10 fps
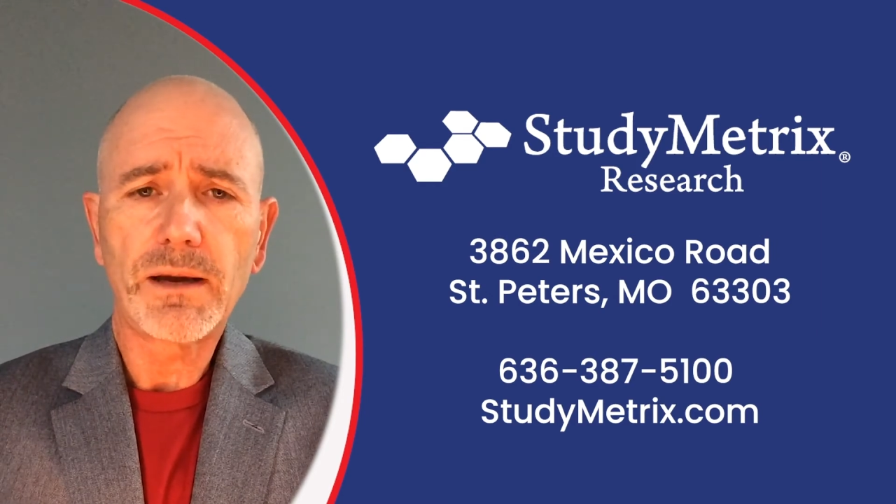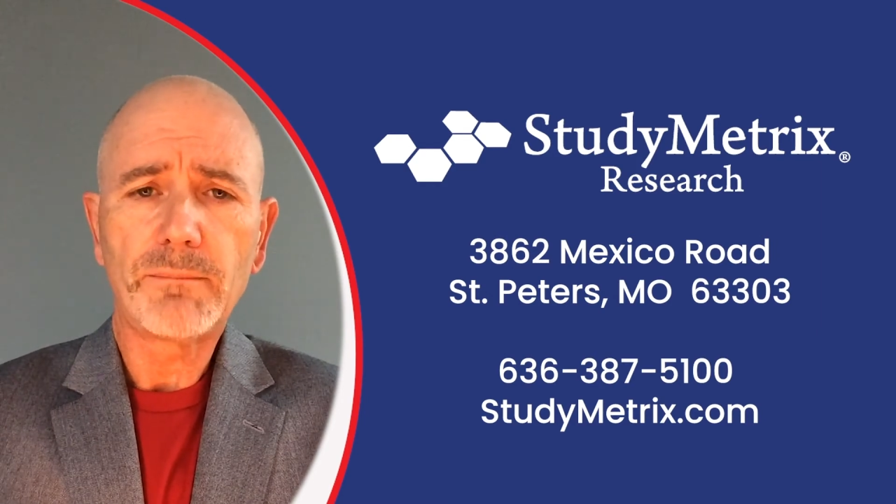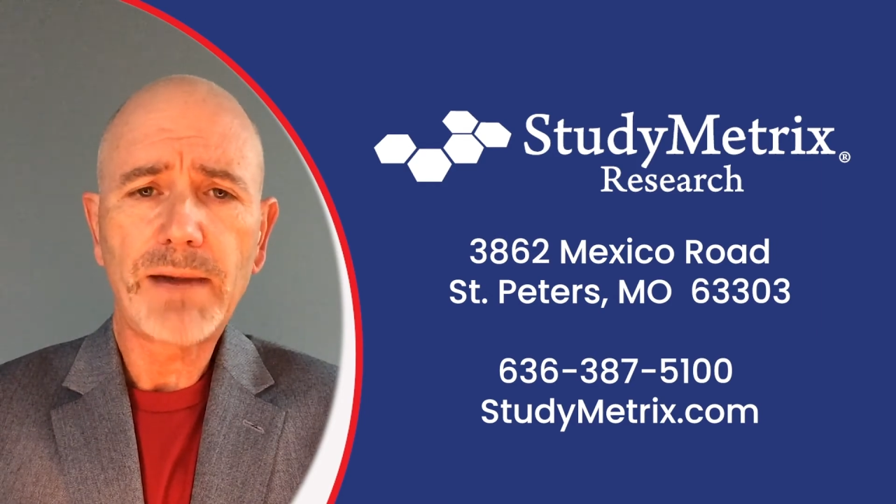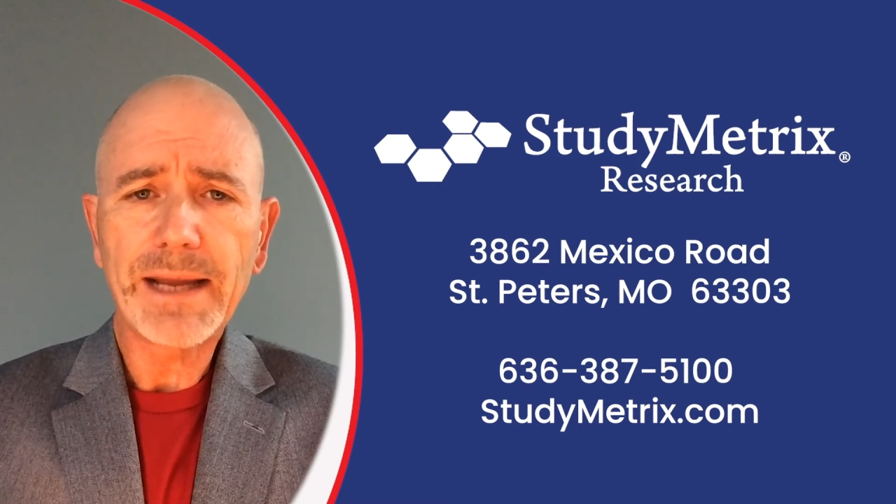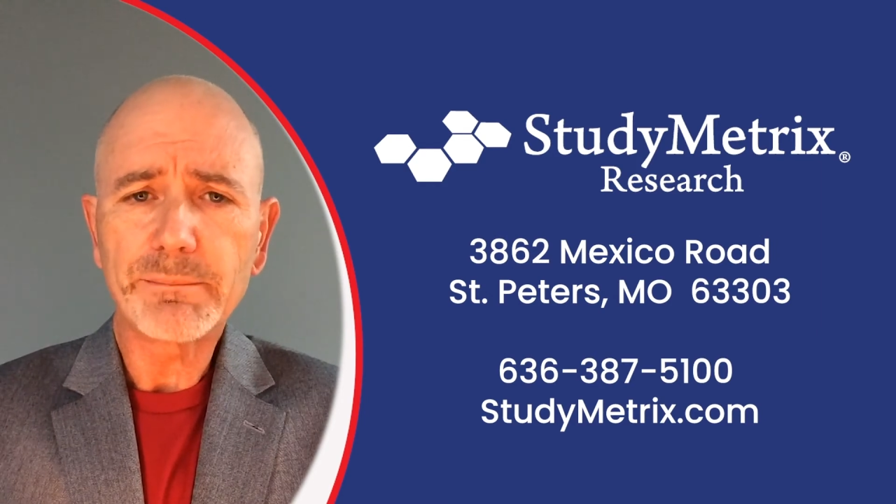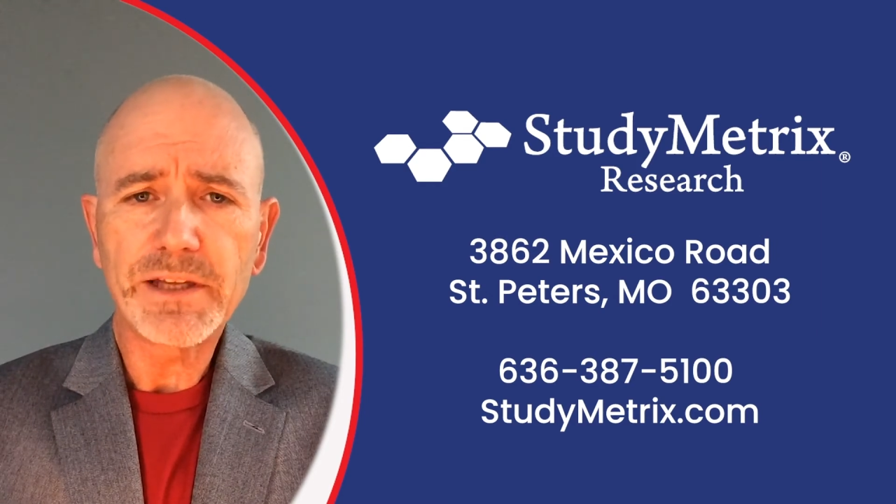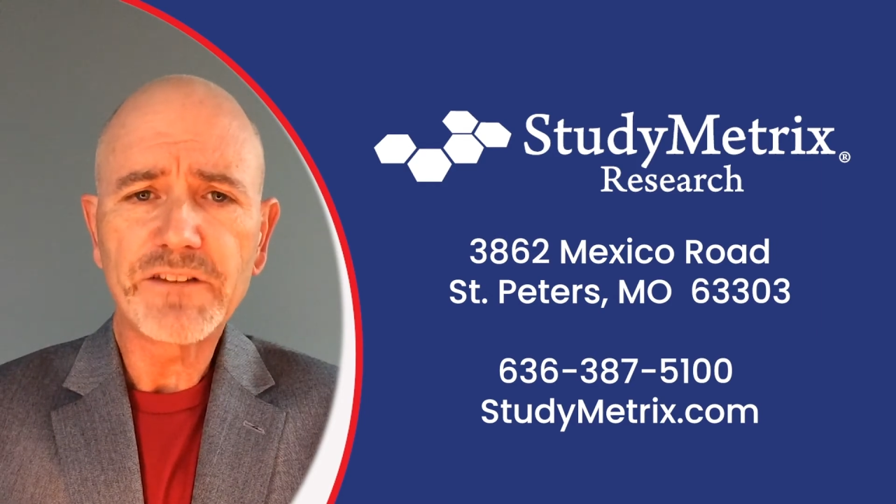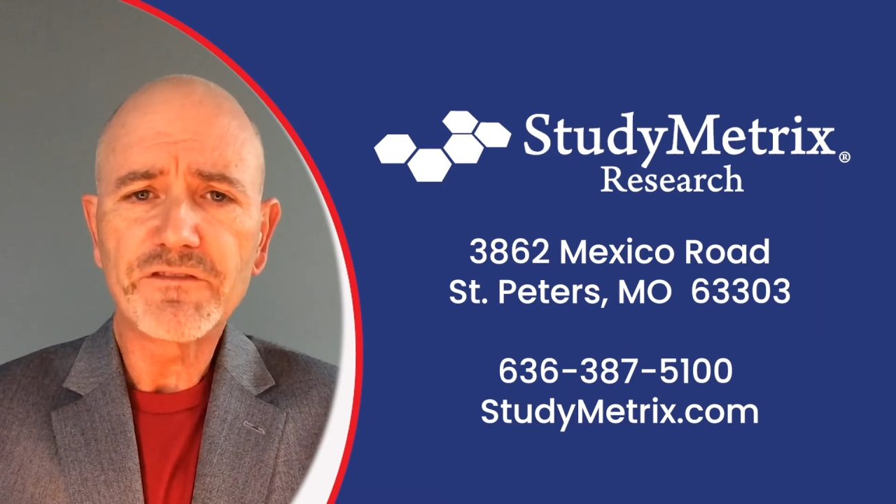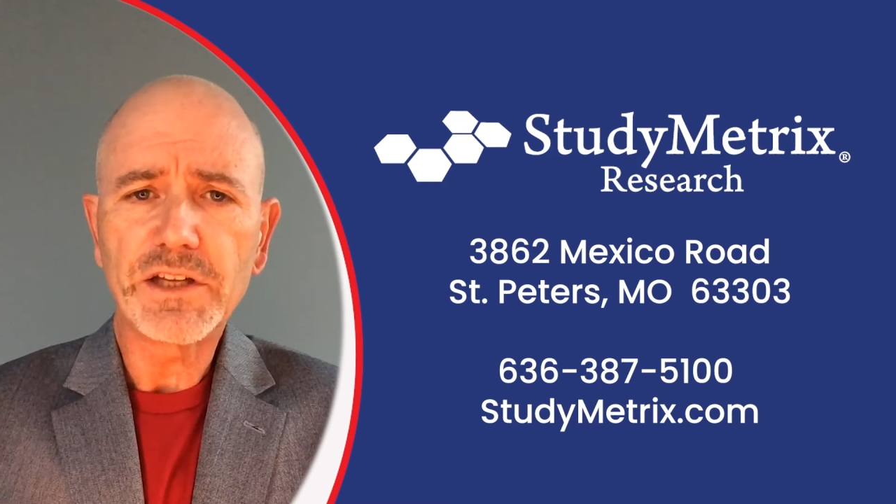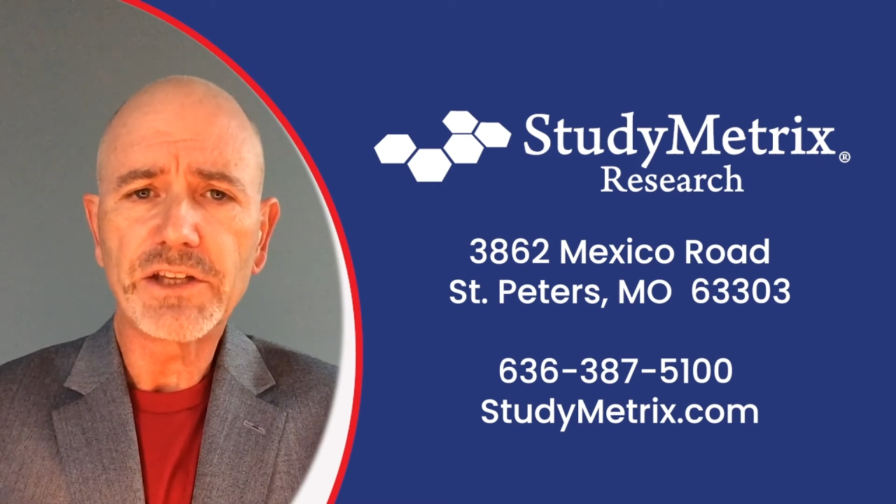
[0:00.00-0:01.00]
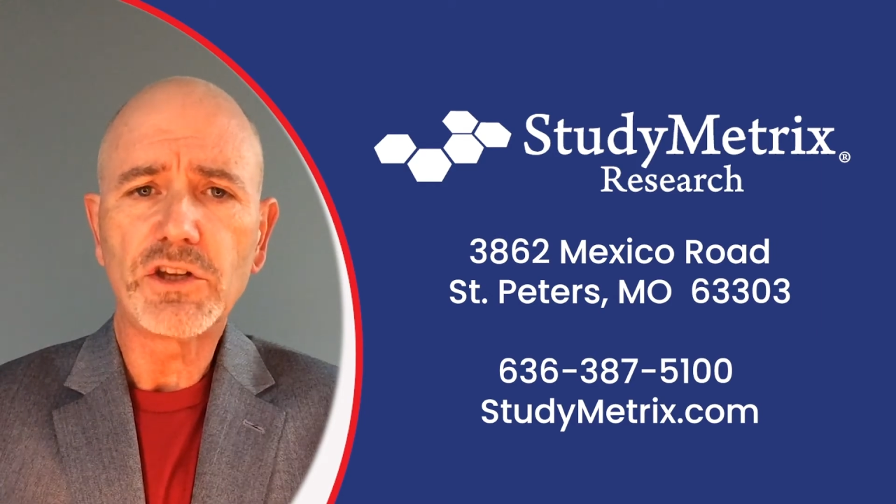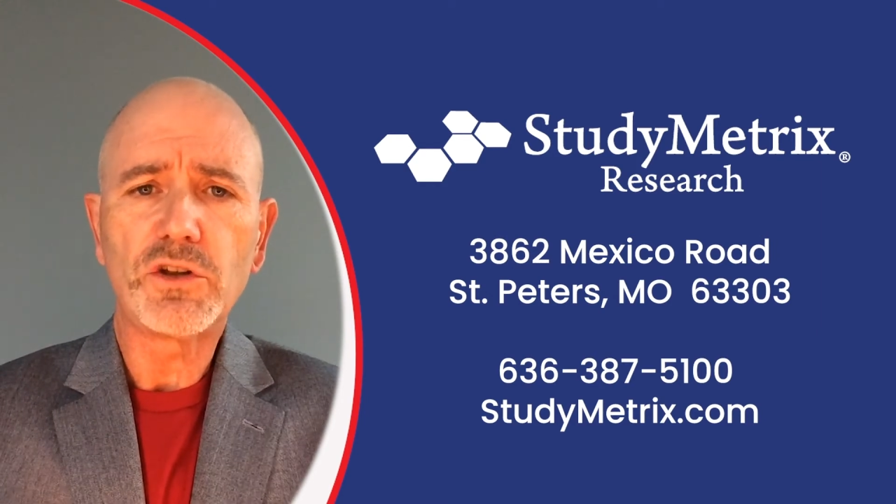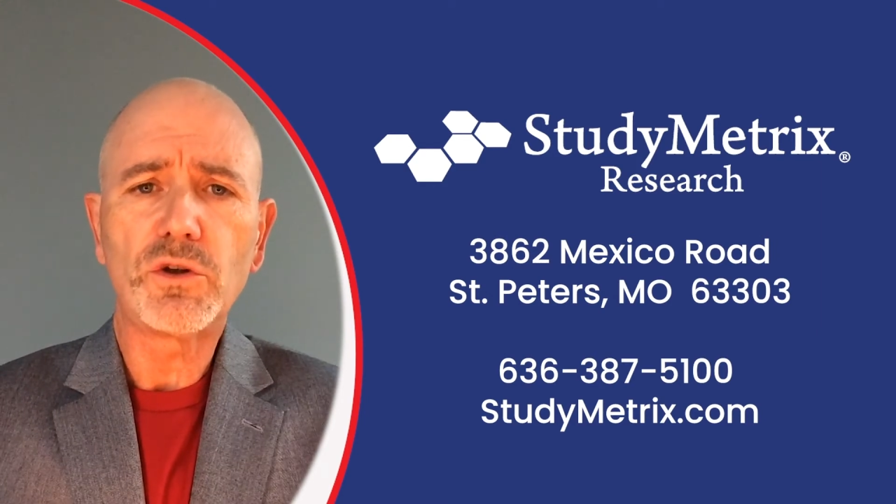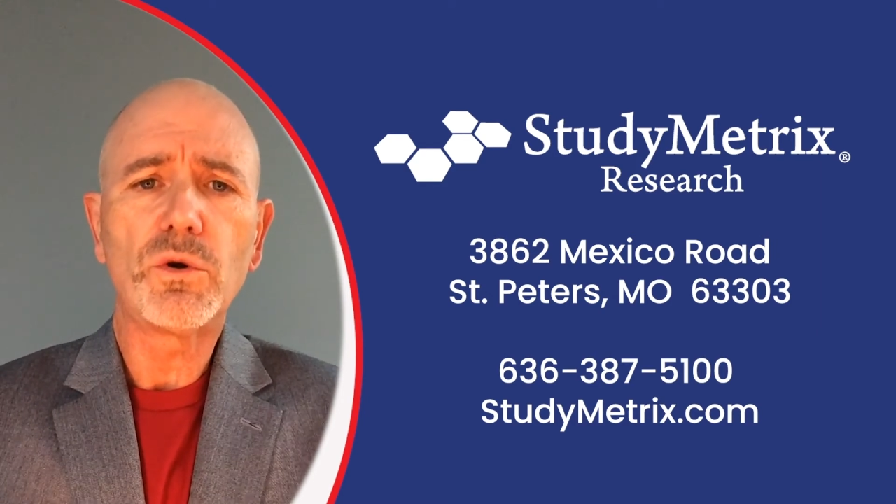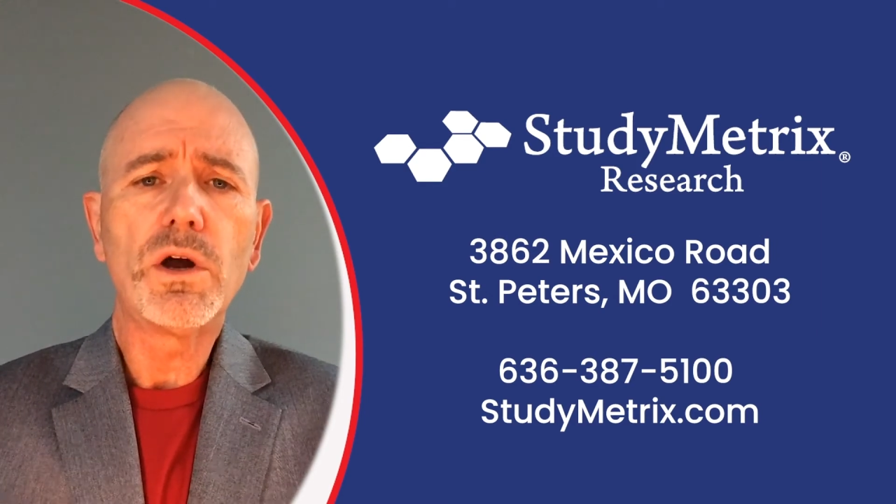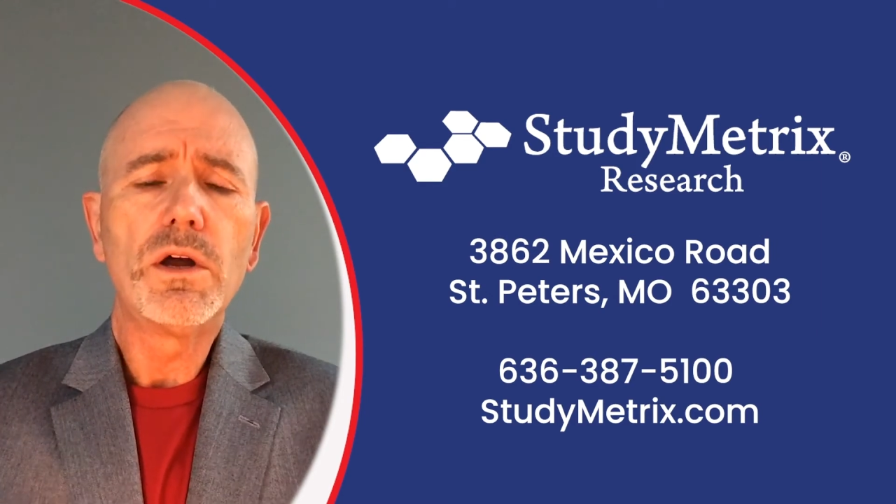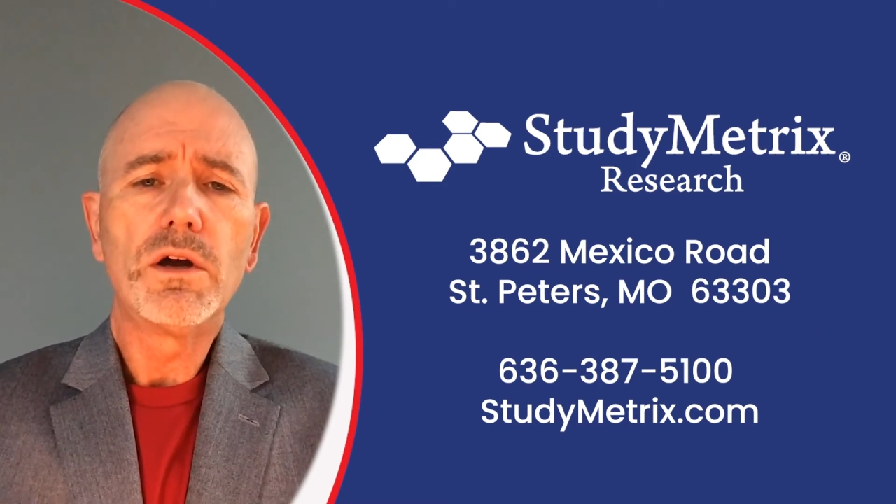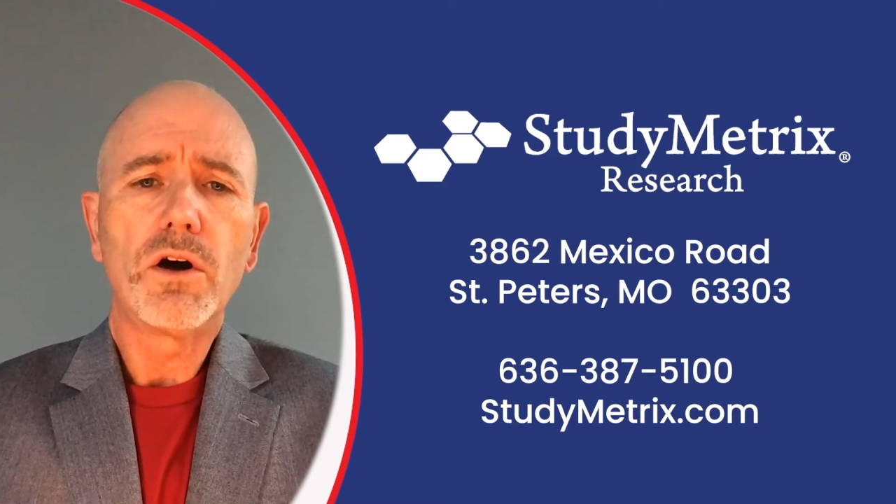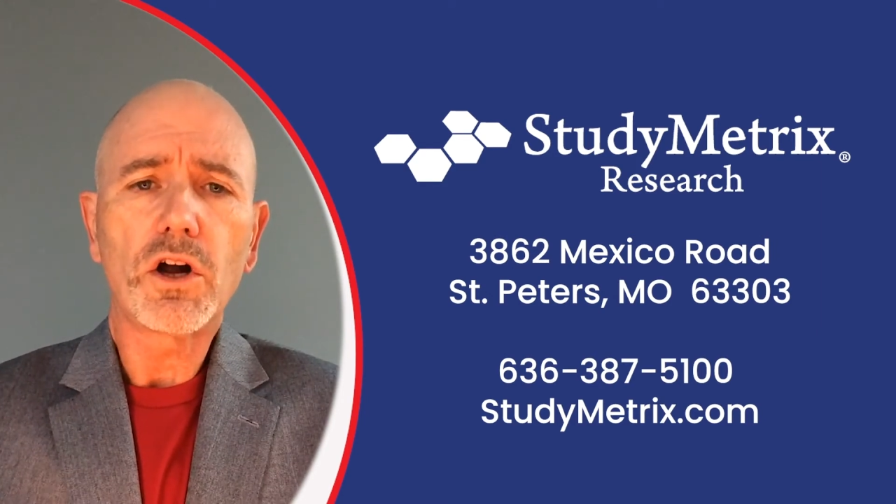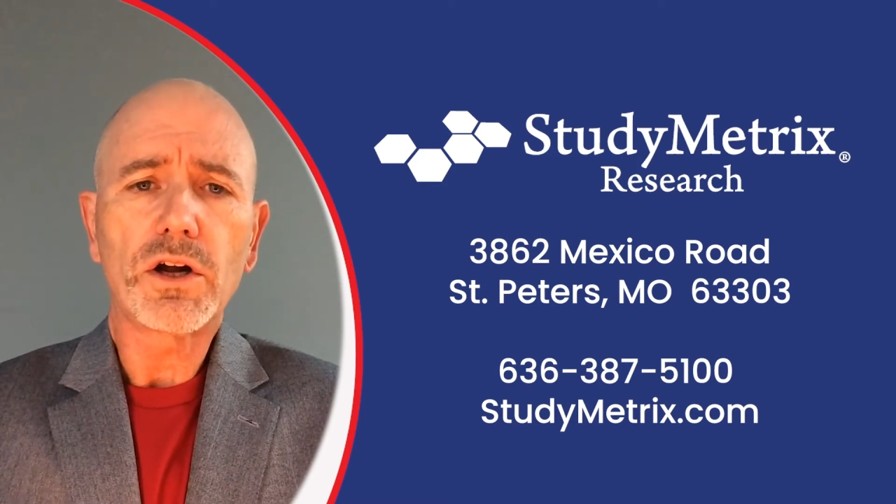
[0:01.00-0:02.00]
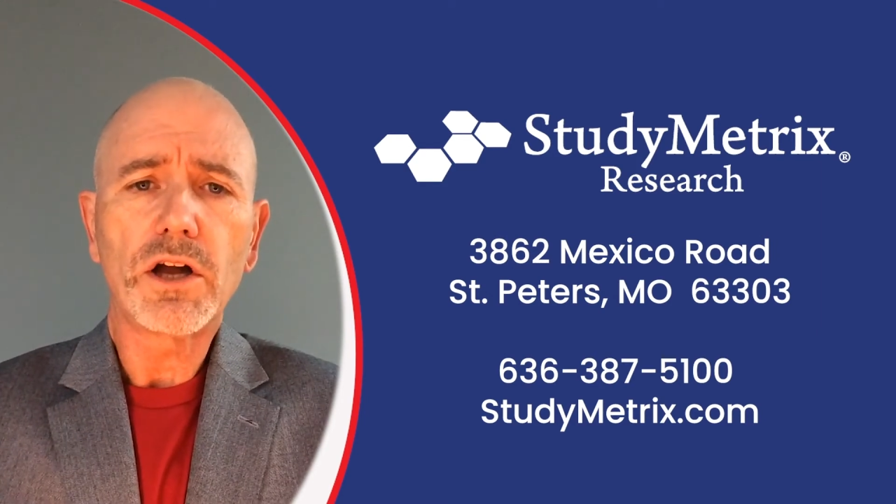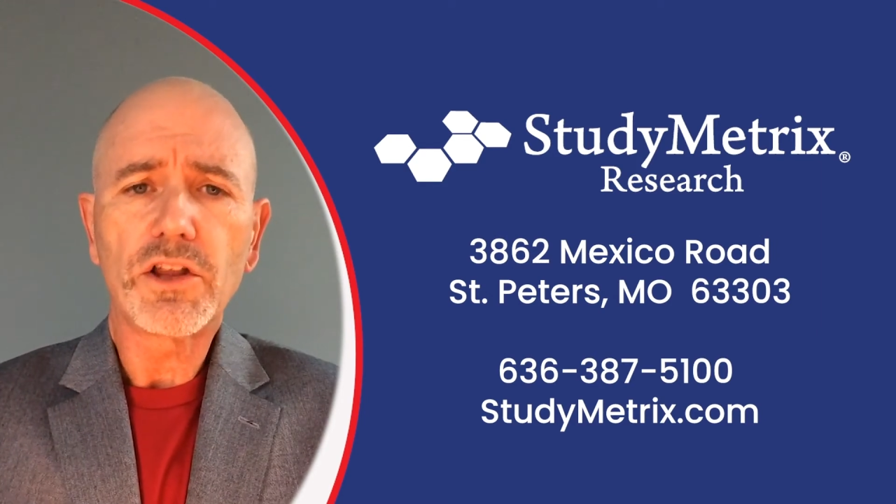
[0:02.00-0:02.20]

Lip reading: might benefit you or